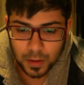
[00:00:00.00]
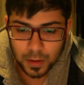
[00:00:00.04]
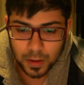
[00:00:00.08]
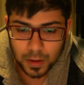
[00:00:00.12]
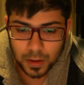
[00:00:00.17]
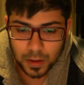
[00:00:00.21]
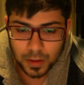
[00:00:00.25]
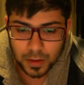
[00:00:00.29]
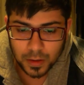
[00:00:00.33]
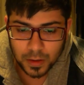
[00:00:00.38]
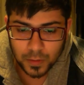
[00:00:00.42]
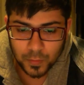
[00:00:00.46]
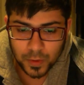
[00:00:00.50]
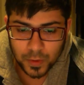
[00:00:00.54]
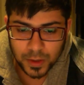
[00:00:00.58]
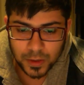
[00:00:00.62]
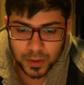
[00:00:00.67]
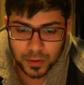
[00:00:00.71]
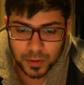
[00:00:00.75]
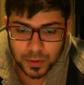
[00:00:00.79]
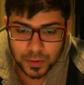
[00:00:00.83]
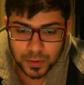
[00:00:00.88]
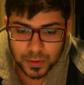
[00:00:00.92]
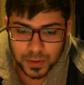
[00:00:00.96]
and what you
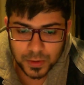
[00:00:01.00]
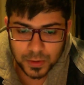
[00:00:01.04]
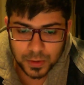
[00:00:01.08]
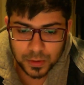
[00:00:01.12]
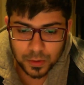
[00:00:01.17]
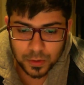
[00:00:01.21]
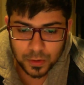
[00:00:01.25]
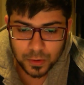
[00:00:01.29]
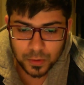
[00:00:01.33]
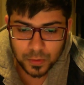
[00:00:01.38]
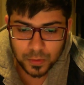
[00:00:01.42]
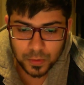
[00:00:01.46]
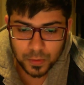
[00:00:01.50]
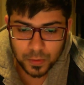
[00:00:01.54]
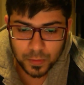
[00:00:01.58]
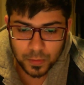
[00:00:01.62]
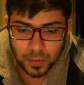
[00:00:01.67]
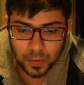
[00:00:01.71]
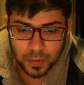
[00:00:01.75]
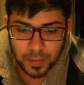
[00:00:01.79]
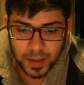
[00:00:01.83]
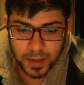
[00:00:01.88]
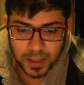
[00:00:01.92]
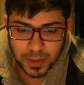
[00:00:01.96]
do is you go to
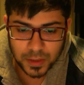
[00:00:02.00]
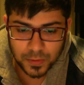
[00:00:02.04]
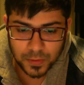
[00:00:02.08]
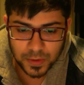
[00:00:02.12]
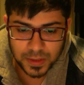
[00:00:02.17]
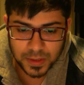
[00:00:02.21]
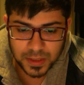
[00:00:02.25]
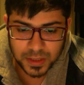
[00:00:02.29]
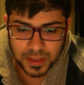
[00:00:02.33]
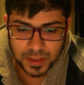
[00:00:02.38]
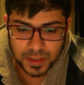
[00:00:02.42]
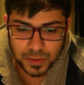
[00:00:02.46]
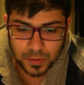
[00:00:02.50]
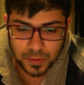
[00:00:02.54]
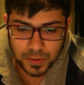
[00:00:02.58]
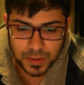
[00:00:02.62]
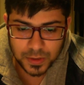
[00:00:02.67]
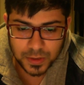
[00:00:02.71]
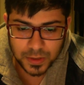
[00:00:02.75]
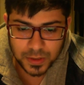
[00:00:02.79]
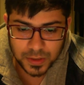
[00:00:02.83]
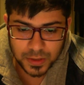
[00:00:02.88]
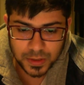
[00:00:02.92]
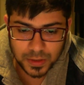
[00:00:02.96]
go back to where it says
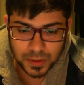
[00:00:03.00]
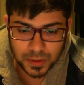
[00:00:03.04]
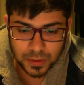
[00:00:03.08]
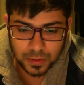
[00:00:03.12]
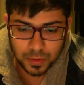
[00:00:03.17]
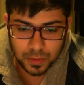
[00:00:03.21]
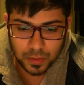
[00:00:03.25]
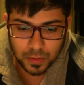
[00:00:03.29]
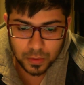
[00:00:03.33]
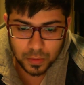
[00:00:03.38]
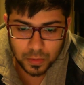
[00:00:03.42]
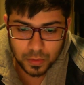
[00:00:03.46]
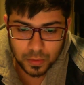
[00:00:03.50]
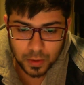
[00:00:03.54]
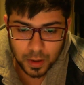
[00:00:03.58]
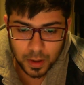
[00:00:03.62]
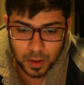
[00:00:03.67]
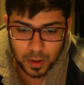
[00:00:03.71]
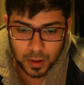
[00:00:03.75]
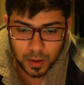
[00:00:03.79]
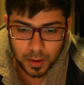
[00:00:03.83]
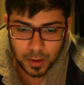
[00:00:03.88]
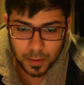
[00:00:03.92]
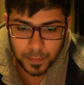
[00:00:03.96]
sources, you go to
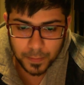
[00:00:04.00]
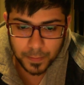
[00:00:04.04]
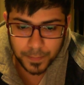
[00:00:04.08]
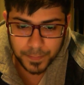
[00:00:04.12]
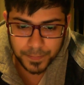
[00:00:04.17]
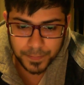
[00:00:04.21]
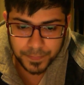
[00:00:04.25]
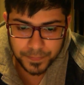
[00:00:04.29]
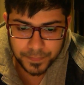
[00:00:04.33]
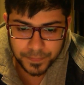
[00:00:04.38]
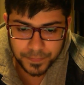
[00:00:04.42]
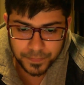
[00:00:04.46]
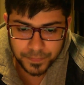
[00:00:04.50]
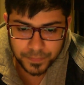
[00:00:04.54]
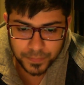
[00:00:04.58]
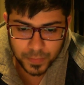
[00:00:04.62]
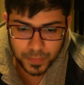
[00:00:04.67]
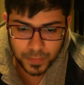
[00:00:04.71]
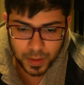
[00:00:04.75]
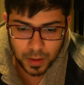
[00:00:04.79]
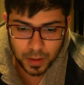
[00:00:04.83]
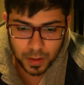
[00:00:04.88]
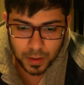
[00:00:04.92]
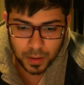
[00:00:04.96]
um,
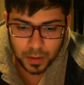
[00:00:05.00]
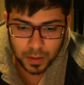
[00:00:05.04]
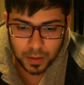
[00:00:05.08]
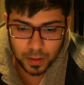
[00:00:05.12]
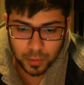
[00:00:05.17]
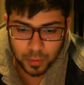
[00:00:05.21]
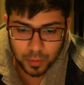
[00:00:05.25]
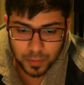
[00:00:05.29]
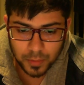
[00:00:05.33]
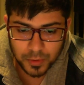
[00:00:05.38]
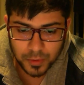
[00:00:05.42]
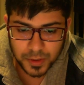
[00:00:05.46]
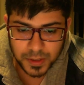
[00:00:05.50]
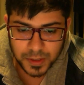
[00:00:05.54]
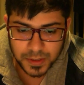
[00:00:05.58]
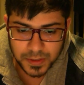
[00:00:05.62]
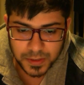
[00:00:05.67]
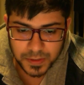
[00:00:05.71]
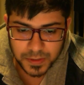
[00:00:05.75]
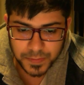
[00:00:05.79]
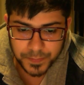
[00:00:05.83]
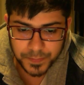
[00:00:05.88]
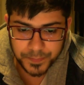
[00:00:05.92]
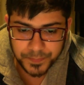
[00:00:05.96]

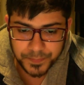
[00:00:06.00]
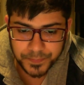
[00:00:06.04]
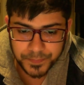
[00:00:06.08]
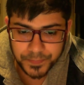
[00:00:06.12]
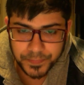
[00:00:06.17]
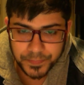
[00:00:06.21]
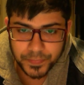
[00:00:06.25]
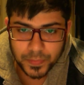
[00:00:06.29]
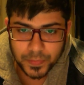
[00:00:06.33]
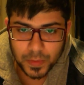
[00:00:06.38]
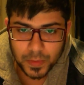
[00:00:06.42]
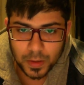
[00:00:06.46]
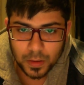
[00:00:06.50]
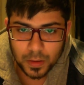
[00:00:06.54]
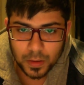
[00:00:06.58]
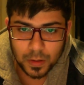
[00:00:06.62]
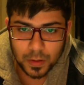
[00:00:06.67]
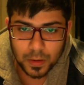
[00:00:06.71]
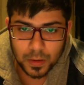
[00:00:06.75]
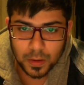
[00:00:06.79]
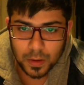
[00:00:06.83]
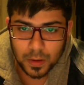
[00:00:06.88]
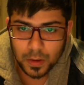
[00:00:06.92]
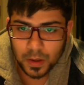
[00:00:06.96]
properties,
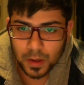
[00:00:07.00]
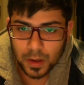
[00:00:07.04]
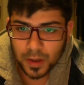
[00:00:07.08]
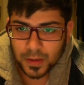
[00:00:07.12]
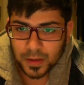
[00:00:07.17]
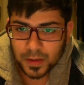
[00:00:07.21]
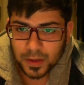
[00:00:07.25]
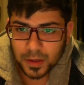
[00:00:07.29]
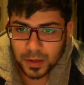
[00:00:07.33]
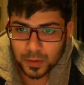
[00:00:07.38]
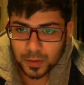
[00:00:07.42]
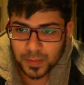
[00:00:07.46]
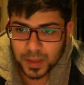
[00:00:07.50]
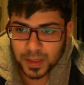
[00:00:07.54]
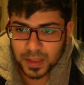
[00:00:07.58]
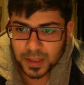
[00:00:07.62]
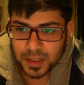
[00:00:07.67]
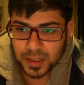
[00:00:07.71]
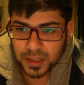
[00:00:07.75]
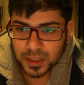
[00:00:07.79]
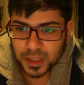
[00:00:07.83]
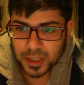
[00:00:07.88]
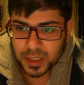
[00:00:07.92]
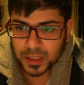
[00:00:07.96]
and then you make the
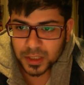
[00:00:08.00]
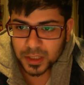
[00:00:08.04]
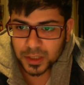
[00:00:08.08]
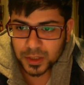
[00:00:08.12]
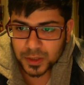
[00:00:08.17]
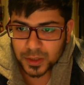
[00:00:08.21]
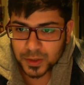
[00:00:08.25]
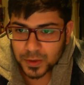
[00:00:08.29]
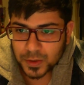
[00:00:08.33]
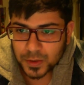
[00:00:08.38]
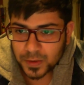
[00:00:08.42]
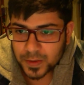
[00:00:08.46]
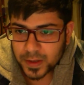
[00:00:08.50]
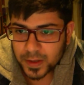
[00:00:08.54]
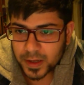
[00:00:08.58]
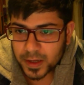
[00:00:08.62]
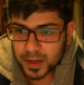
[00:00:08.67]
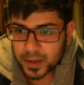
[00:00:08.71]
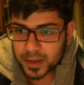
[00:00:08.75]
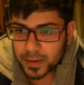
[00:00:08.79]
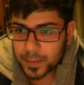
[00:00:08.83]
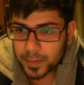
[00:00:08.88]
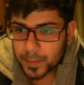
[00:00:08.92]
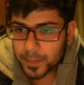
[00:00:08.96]
change so
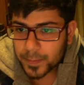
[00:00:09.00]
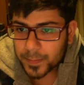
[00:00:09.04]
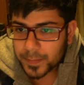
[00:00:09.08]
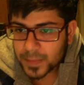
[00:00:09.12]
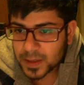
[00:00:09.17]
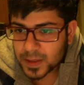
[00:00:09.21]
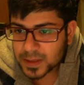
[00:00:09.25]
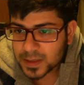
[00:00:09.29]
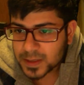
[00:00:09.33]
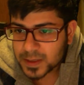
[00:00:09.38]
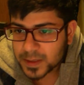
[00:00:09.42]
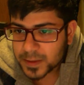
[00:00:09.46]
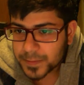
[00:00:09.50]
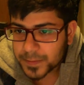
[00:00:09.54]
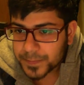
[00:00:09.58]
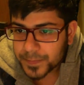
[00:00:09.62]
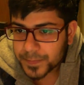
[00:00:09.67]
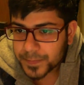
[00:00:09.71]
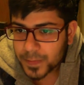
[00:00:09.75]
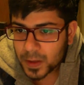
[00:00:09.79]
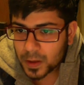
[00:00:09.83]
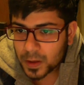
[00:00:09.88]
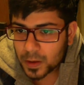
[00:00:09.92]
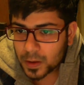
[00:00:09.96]
that, let's see,
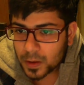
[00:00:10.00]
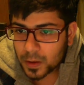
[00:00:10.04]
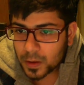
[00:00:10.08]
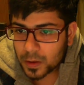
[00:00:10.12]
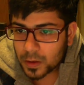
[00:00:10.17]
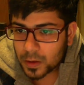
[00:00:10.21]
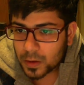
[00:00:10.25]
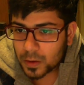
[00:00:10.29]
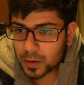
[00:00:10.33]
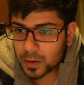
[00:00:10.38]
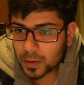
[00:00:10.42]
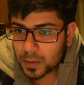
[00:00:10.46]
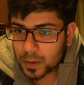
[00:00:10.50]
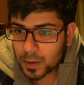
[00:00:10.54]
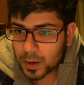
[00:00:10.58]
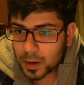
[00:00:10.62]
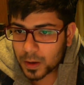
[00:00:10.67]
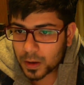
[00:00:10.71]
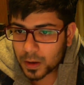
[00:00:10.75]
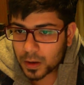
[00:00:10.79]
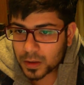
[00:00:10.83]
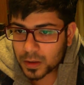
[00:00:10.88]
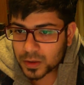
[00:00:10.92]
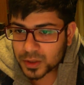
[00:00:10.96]

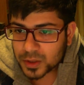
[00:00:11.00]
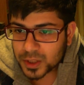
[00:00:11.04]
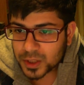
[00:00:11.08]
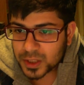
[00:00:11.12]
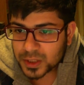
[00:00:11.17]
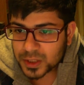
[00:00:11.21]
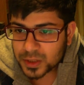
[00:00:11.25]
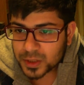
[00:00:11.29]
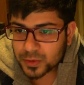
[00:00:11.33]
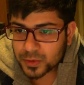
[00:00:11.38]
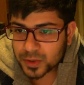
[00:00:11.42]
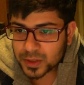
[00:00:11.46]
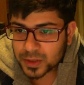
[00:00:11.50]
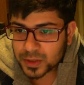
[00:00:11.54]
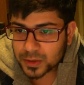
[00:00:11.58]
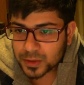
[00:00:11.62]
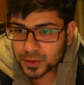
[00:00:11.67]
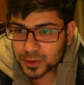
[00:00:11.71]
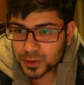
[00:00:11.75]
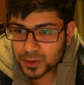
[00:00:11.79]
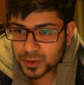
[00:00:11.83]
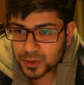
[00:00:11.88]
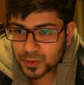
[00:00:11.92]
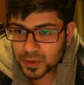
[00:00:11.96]
Uh, you change the
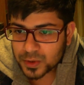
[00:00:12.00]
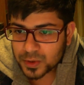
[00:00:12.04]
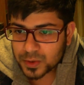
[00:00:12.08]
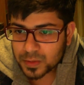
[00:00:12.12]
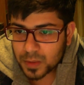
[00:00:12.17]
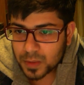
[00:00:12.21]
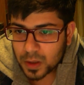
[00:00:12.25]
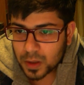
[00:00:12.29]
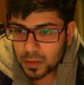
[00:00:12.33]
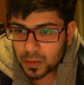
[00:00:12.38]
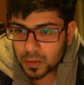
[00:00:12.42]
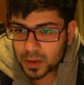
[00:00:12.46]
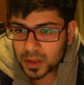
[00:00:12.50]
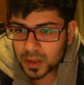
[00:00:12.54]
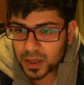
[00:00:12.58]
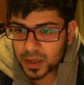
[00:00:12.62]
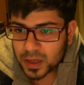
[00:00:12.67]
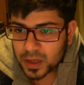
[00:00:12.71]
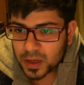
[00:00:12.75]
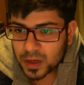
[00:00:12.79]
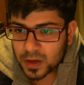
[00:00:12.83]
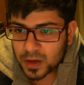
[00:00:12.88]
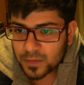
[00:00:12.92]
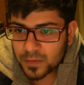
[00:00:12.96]
resolution to a small one,
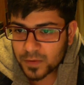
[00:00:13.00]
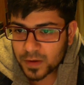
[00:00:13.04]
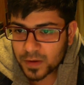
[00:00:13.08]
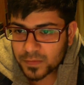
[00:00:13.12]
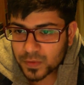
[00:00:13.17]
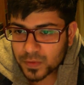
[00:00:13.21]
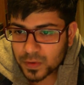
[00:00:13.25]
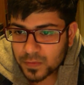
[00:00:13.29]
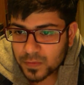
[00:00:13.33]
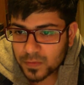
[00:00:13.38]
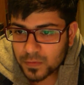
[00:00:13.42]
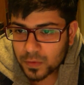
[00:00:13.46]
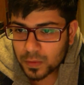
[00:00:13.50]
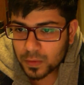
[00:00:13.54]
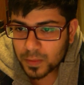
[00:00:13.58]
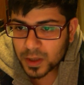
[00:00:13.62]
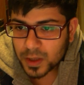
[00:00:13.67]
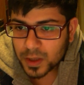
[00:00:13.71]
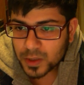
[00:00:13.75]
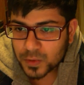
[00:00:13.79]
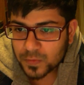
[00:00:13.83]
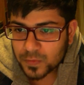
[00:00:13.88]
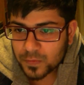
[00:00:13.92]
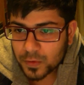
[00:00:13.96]
like uh, five twenty-four by
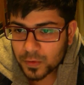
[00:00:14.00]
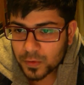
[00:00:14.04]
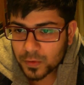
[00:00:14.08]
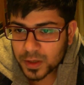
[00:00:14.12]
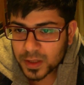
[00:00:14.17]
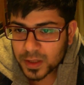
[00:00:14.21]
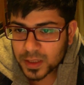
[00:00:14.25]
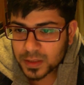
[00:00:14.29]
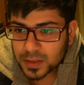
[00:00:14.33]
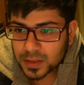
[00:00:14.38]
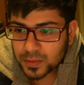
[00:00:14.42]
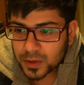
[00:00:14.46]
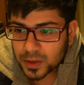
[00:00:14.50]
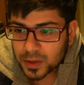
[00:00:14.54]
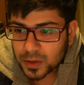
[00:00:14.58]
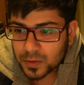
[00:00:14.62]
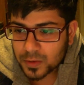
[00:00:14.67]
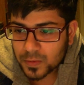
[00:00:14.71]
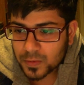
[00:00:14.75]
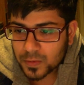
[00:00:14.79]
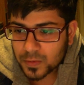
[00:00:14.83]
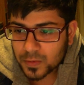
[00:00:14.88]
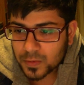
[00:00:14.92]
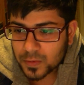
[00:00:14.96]
two forty. That's a pretty good
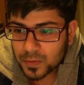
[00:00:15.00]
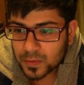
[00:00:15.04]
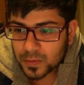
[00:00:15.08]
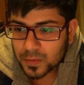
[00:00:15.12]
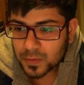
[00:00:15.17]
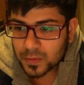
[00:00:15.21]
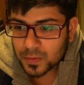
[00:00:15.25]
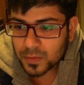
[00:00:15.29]
one, and